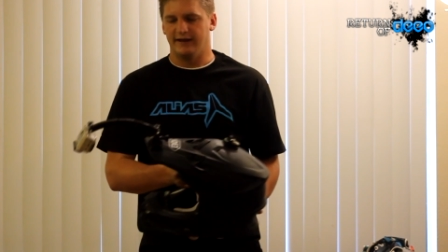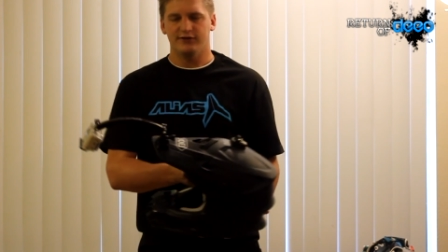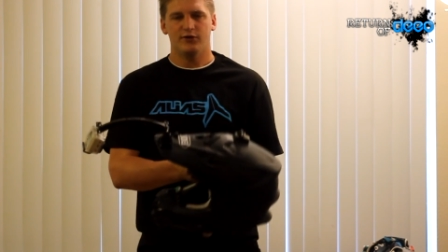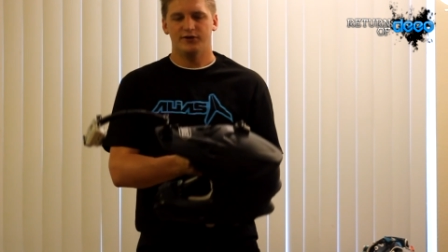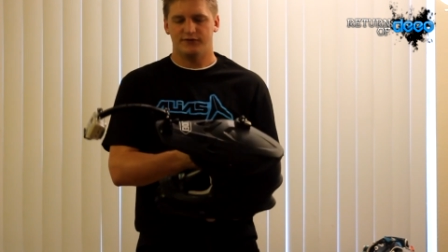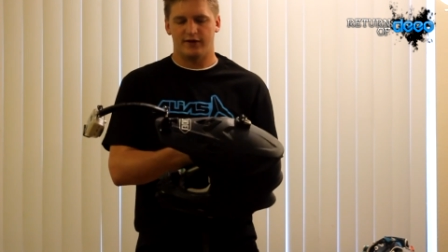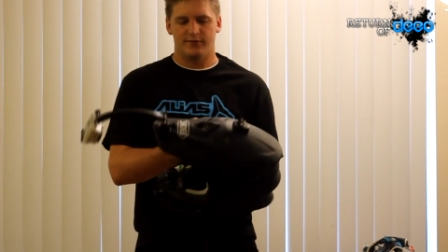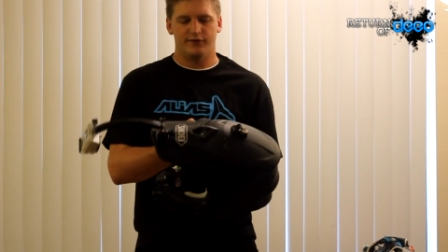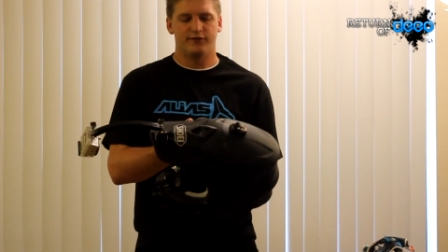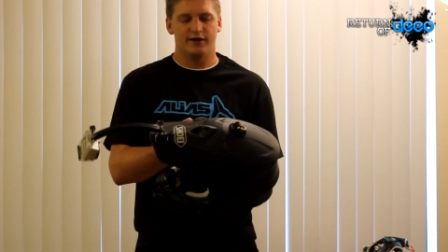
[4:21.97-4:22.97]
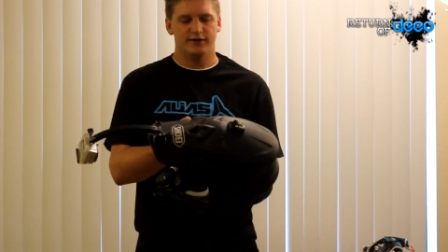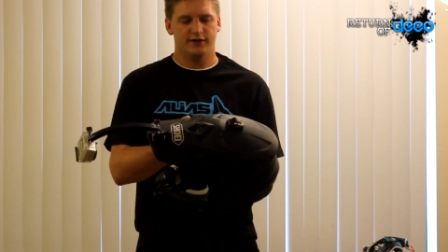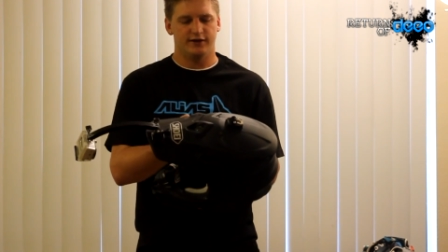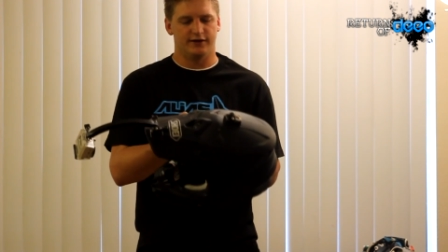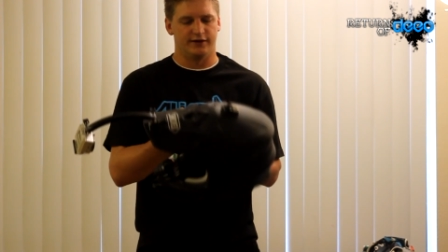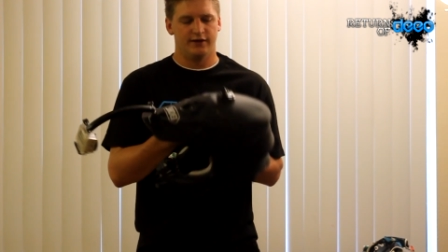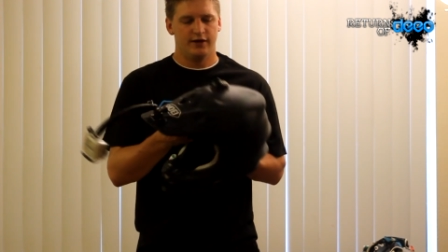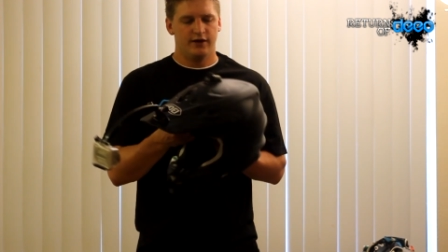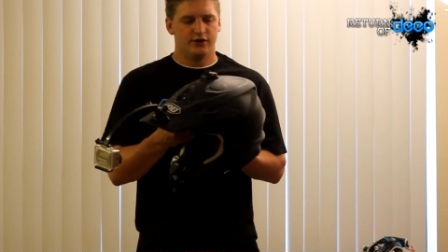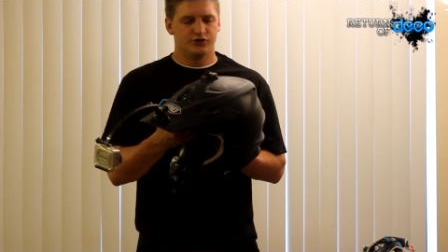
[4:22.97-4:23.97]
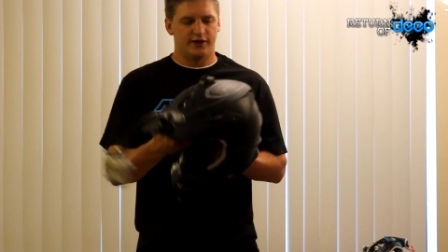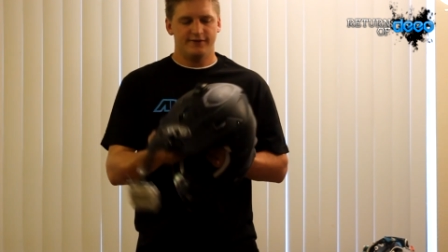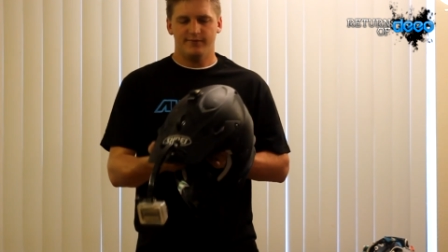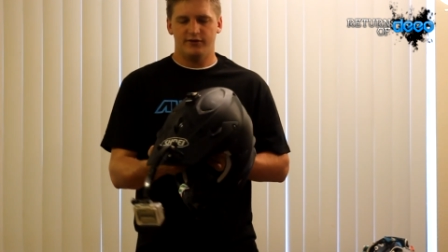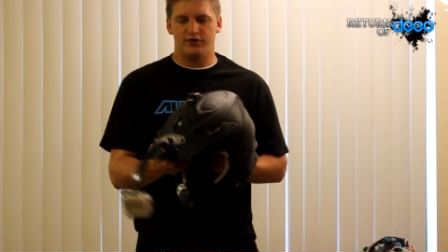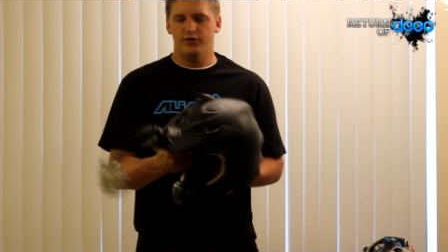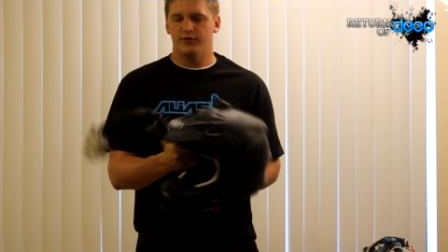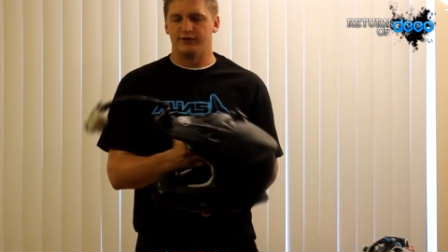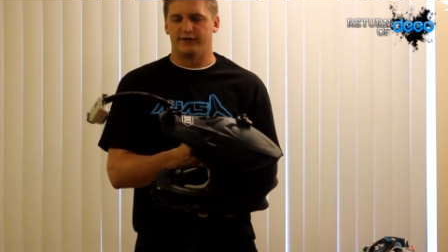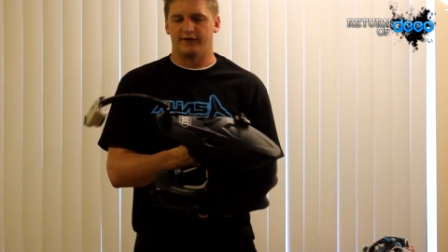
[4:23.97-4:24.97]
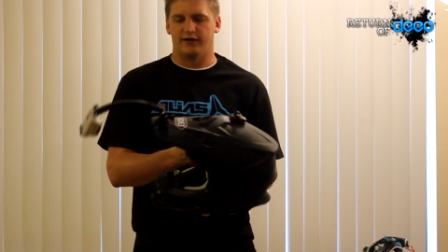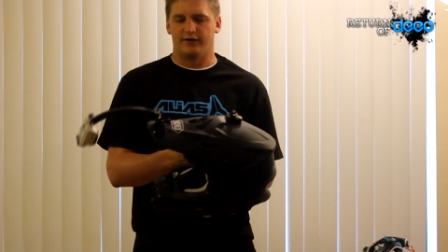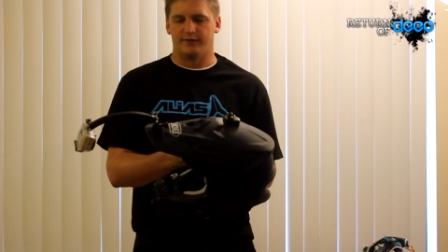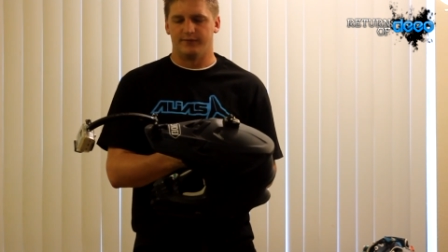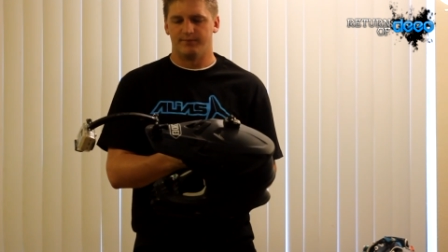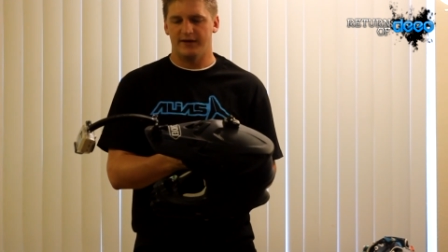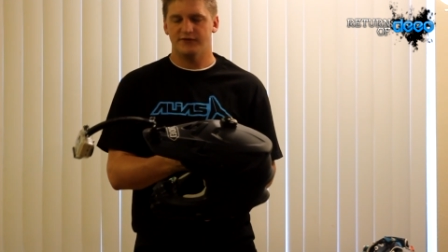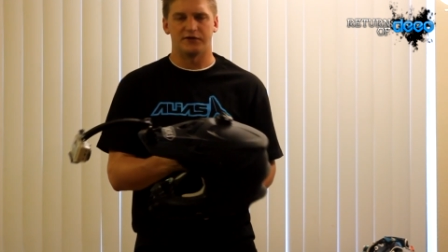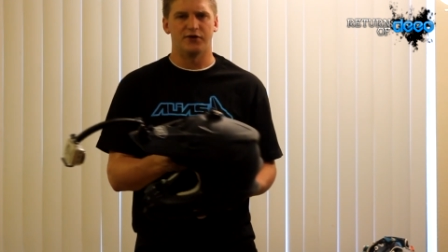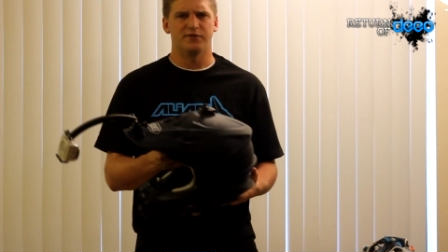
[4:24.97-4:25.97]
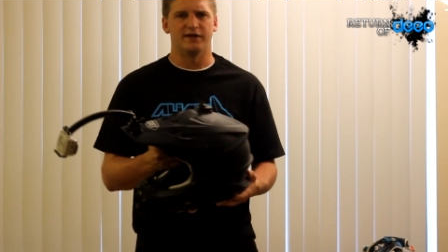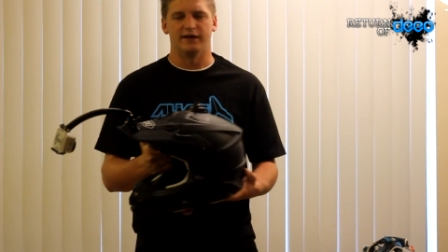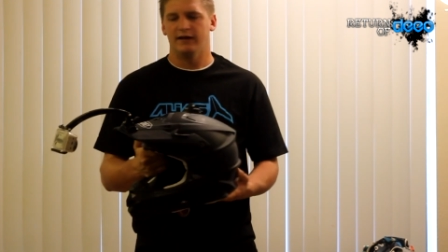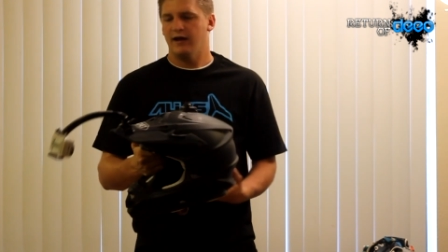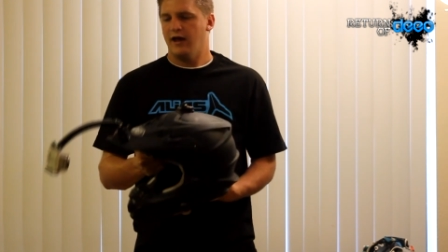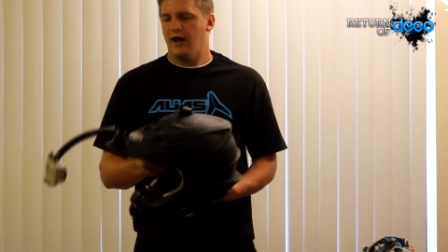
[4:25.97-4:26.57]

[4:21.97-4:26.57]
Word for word: It's always some fun to try something new and just uh, mess around with it.